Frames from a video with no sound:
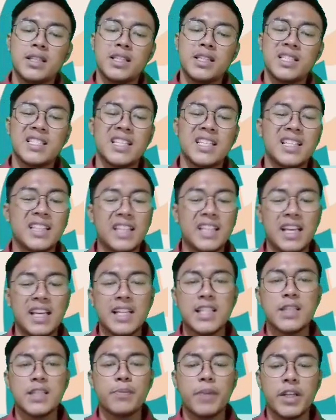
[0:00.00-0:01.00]
the
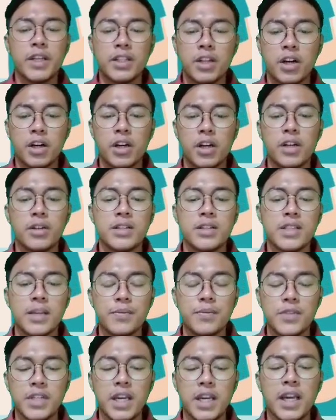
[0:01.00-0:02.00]
sentence pattern
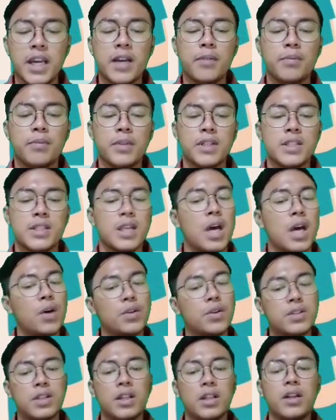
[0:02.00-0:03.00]
subject plus
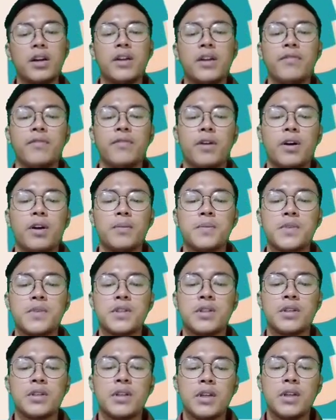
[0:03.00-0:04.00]
auxiliary
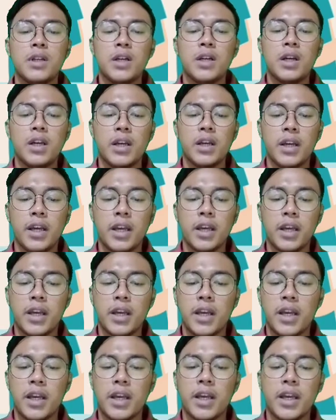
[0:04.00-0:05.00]
verbs
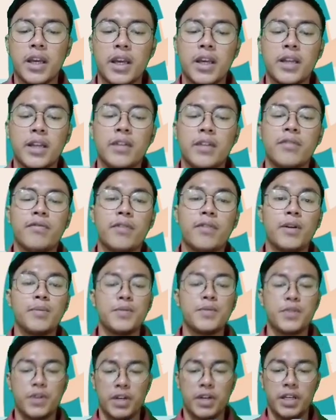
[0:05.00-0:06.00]
and
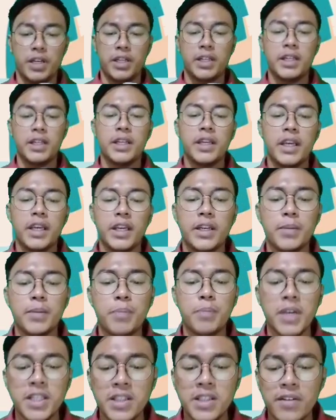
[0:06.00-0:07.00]
verb 3. In the
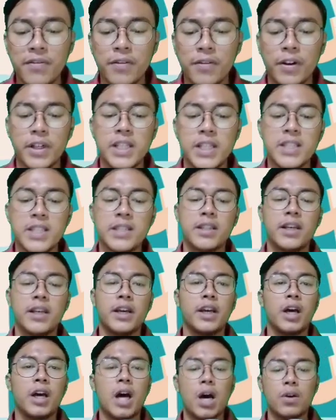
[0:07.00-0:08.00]
passive voice, the
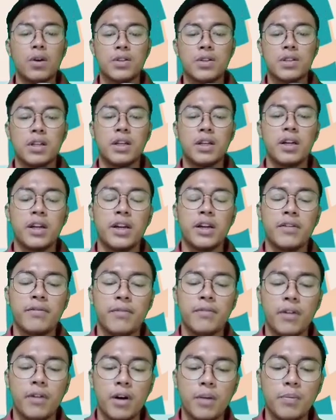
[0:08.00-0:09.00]
auxiliary
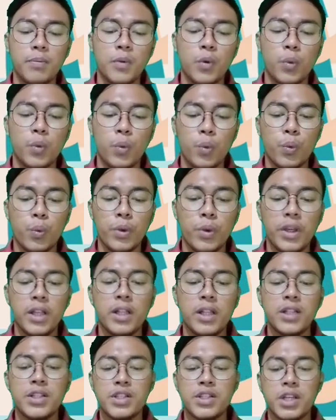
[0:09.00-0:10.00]
verb
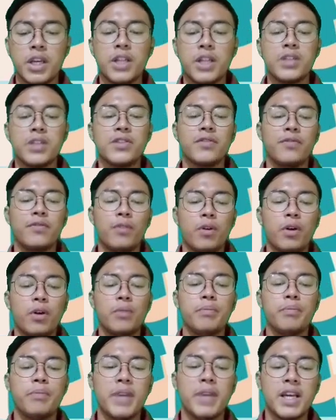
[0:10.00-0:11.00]
will change
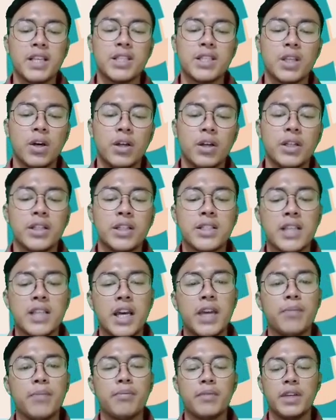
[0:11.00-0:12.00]
form based on the
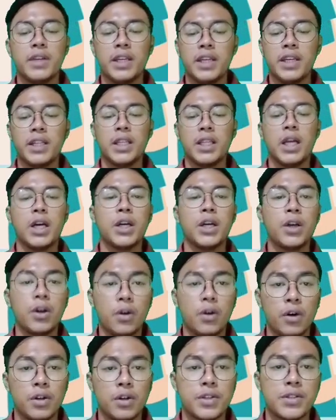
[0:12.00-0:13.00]
time it
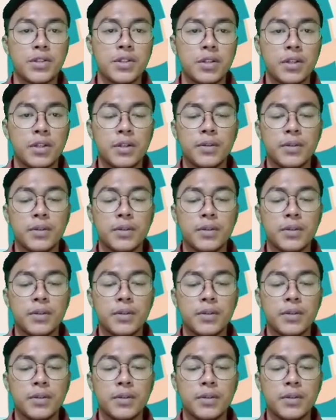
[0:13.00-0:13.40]
occurs.